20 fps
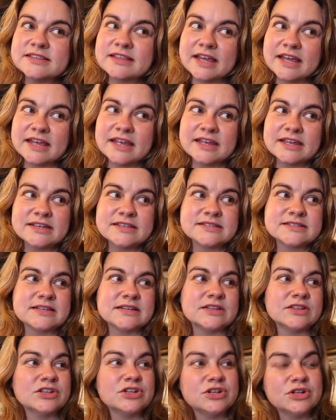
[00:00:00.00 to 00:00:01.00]
things
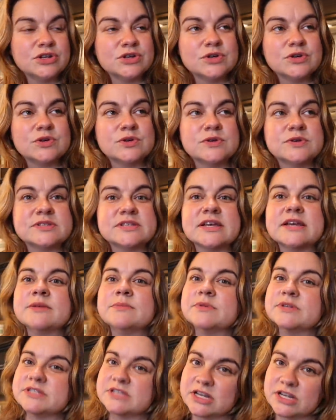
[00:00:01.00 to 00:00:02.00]
in the news
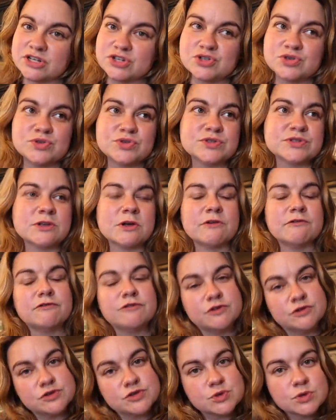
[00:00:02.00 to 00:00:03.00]
and potentials of
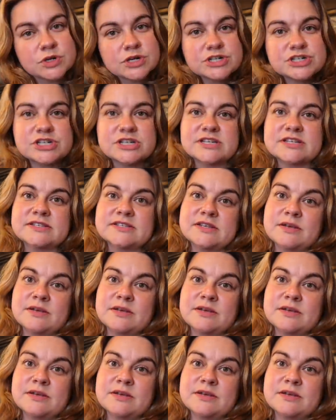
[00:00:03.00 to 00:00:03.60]
food shortages.